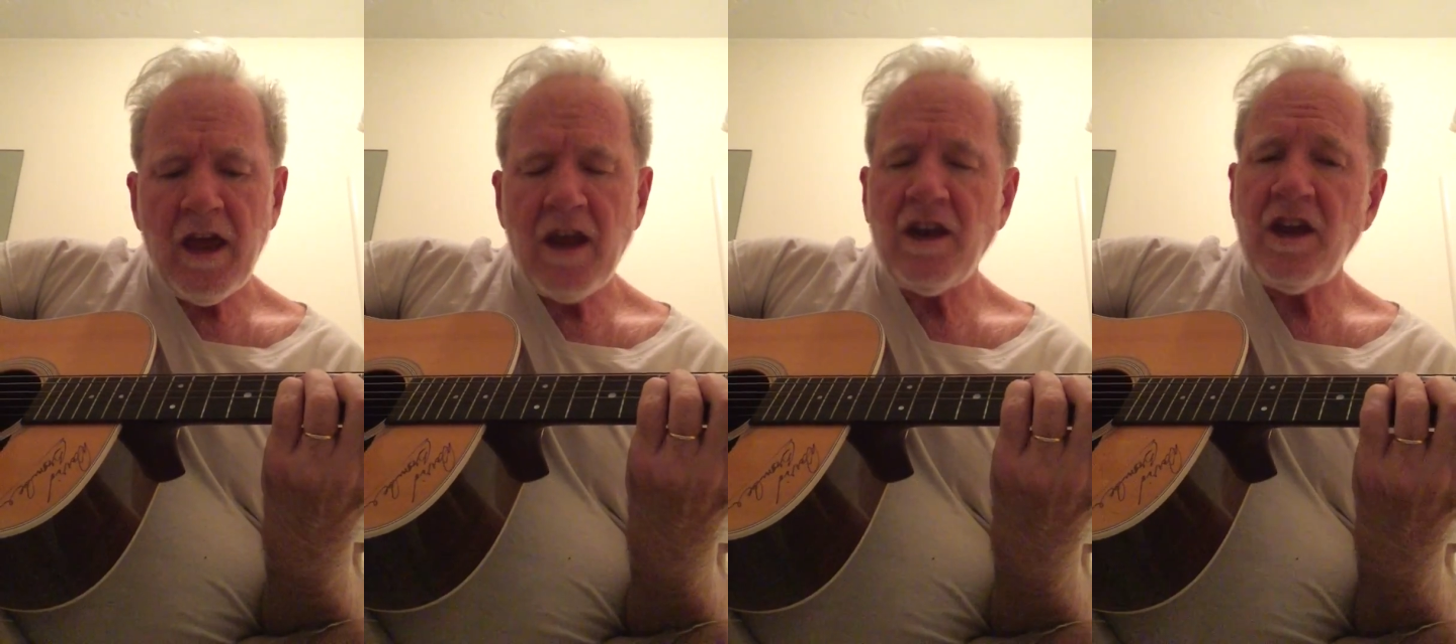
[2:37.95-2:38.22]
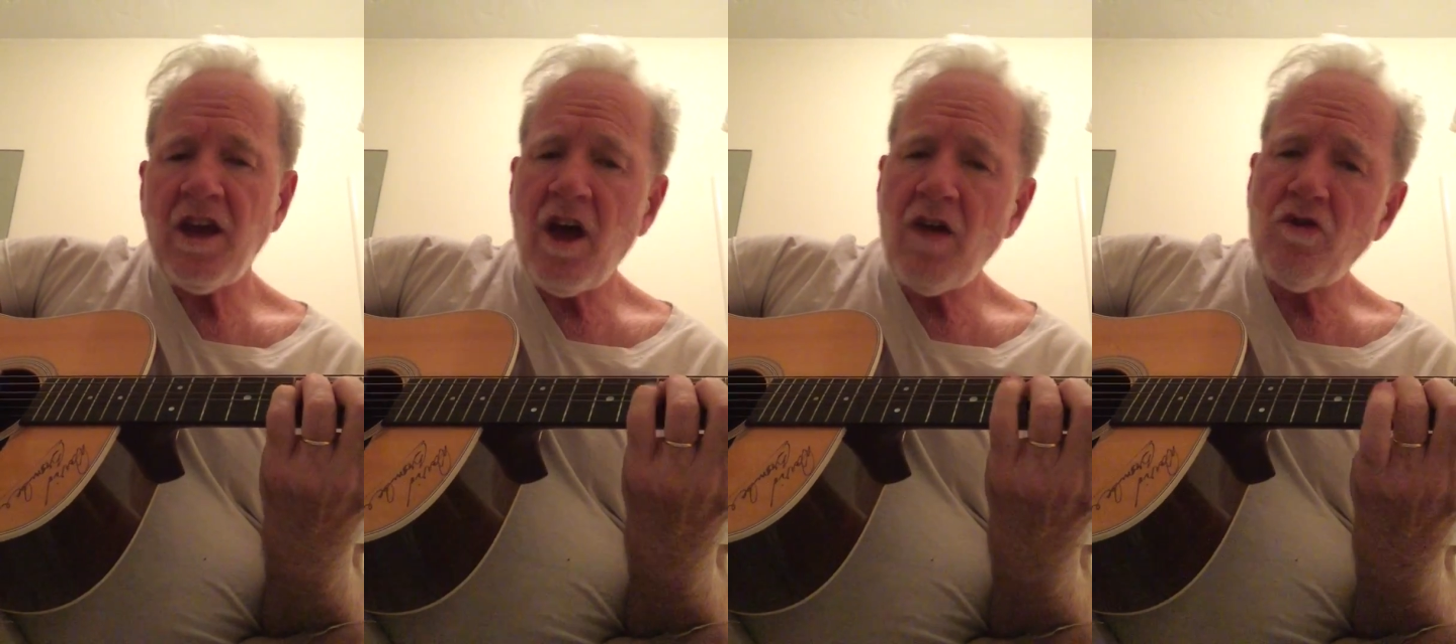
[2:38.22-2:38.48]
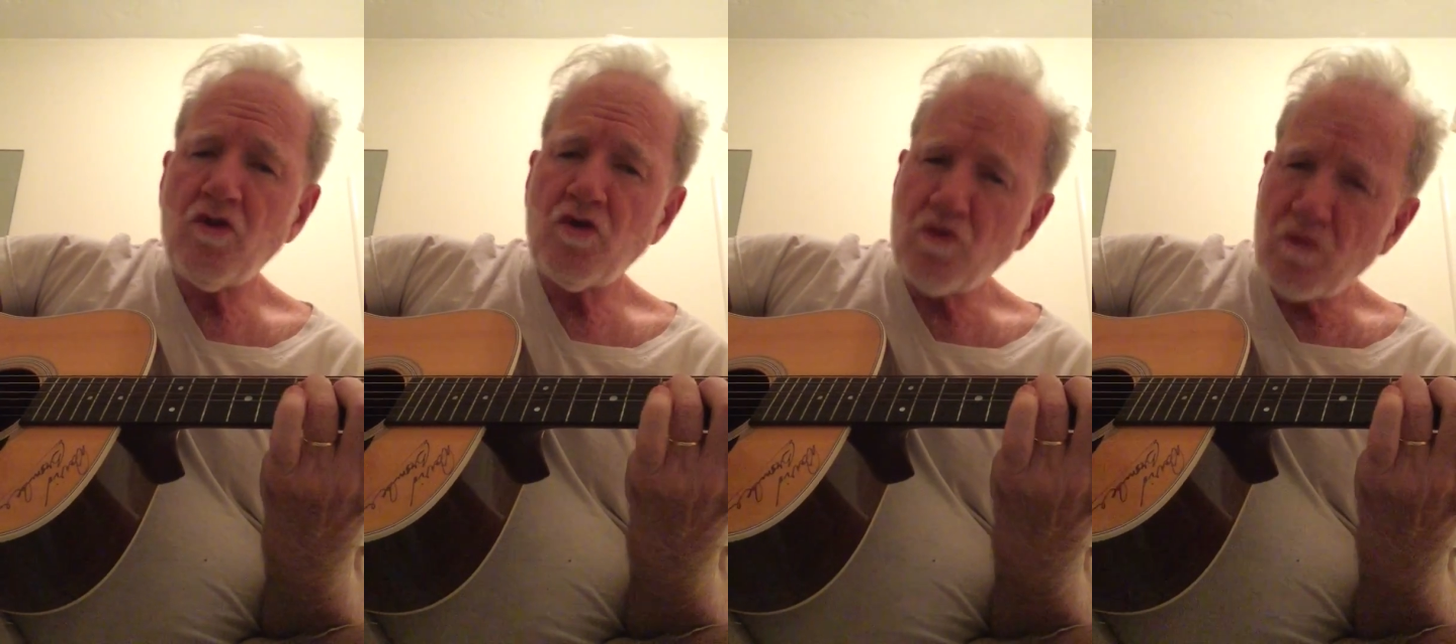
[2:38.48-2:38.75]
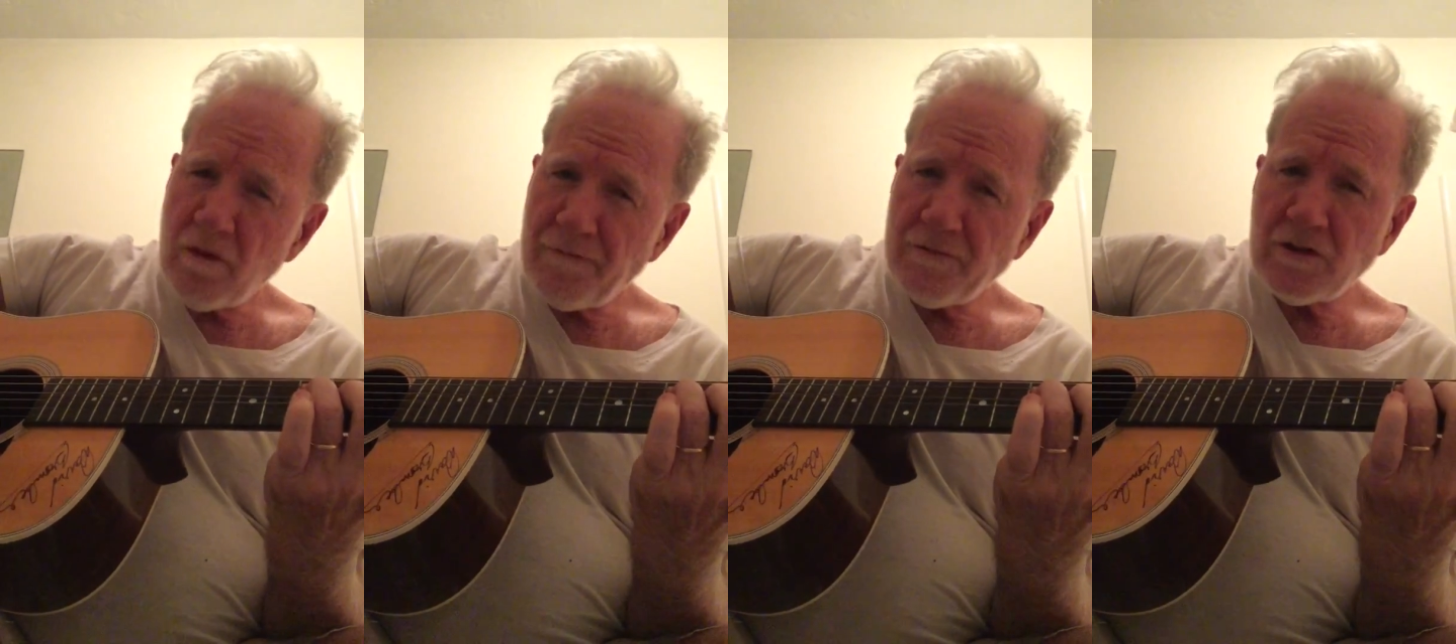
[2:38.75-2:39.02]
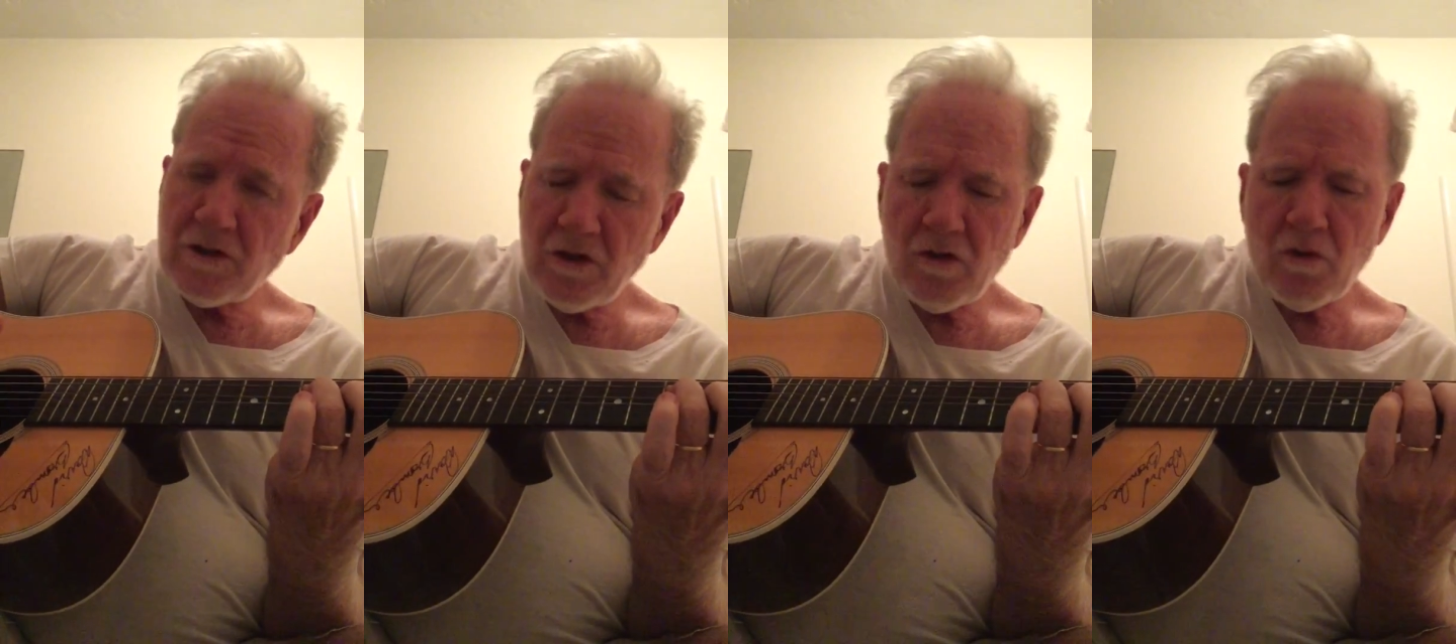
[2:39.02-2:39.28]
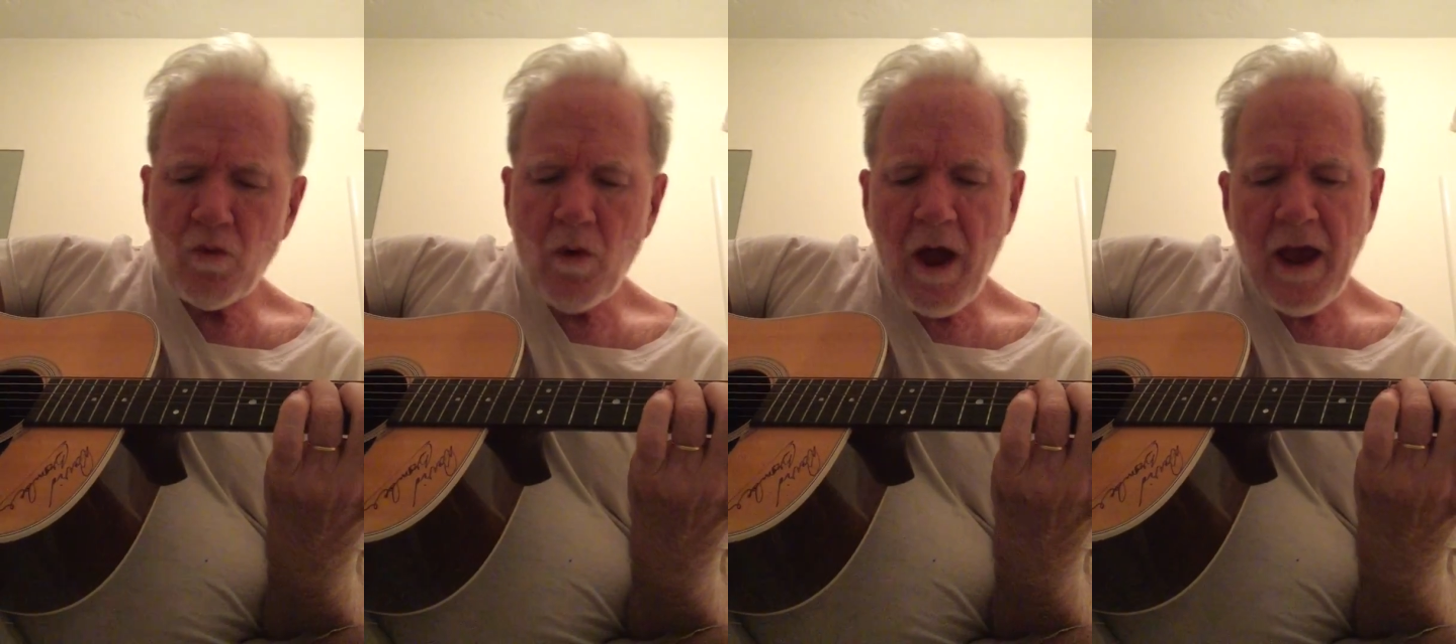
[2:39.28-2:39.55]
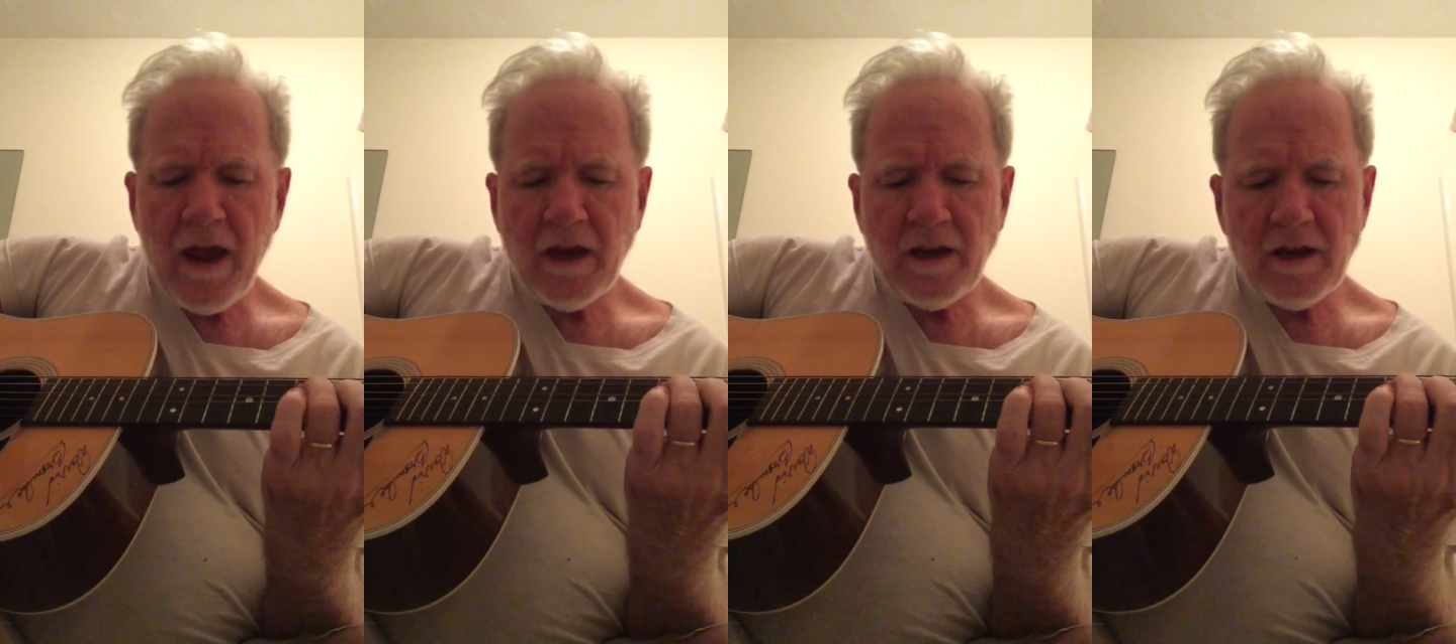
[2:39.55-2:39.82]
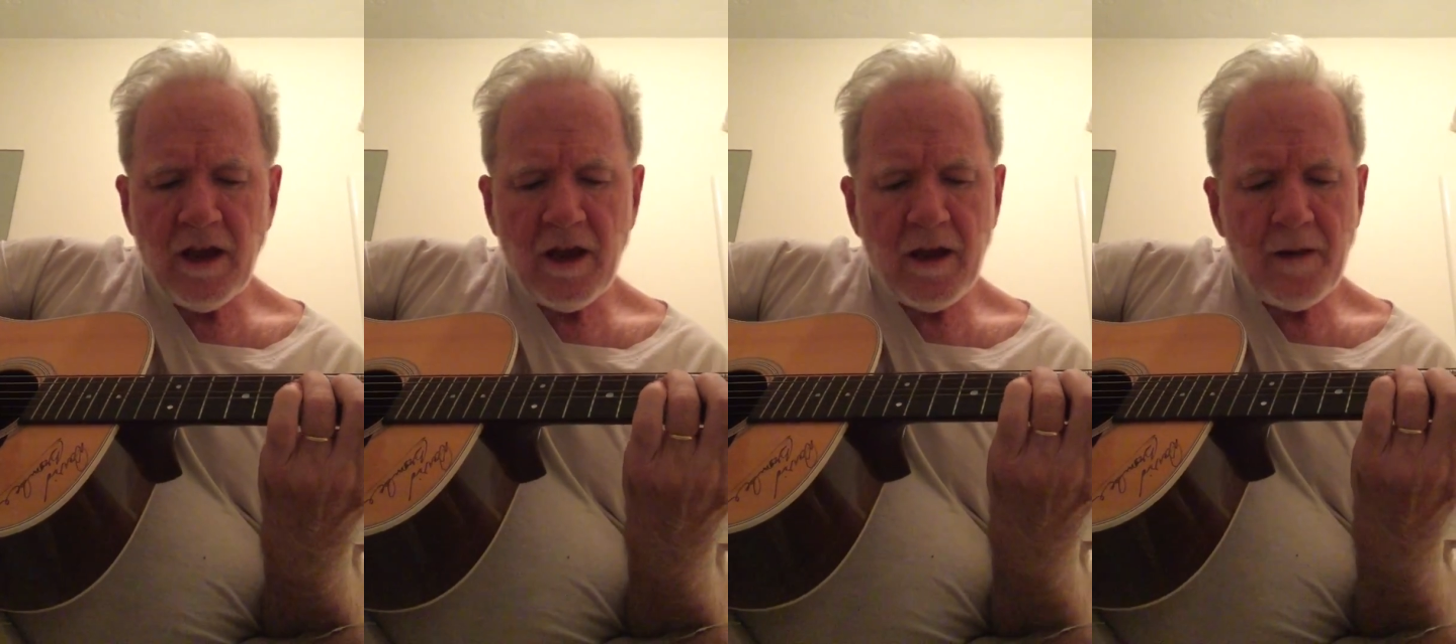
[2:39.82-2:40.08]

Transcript: and the other drifts to the right.